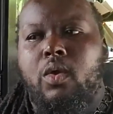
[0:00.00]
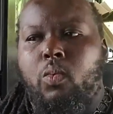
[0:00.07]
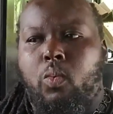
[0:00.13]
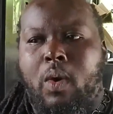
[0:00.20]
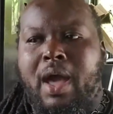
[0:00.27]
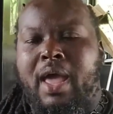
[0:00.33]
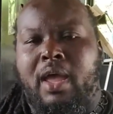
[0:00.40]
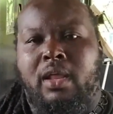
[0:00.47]

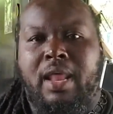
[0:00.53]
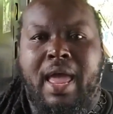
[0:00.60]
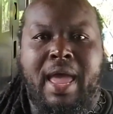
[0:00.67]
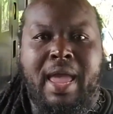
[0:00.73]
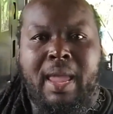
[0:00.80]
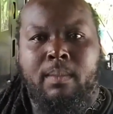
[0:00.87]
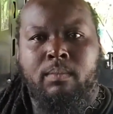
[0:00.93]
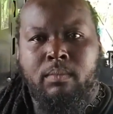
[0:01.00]
while
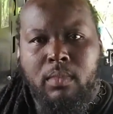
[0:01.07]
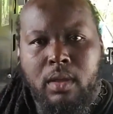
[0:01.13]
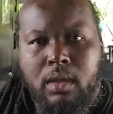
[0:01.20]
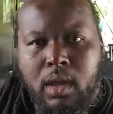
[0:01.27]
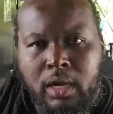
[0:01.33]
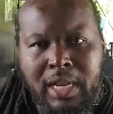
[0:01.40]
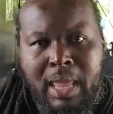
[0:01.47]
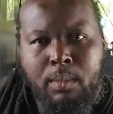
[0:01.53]
I'm
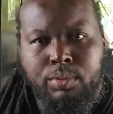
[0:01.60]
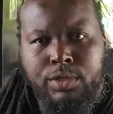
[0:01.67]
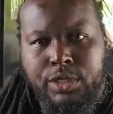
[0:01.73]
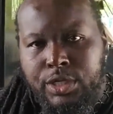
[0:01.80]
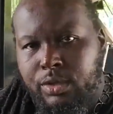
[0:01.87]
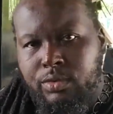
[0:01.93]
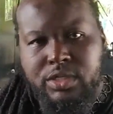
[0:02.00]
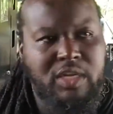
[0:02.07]
unable to
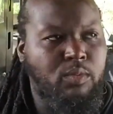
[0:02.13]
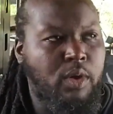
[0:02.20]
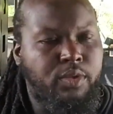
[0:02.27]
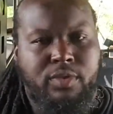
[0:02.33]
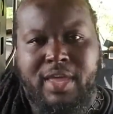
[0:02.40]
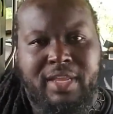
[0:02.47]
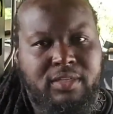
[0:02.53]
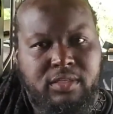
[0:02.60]
use it, whether
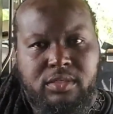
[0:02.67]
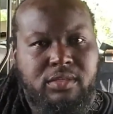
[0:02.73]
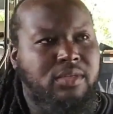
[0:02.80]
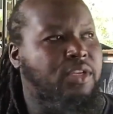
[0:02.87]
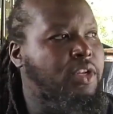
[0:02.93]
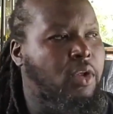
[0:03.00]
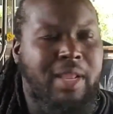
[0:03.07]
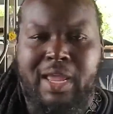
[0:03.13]
that's
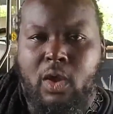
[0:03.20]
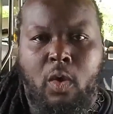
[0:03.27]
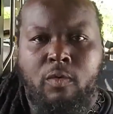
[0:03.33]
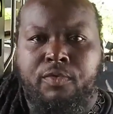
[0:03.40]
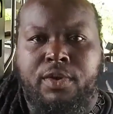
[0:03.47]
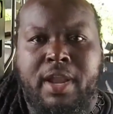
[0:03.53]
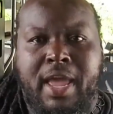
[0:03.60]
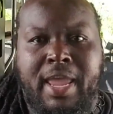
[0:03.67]
like
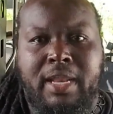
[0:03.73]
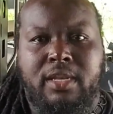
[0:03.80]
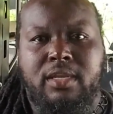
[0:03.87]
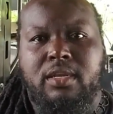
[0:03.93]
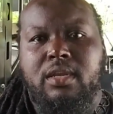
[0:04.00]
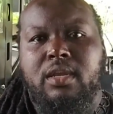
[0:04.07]
overnight,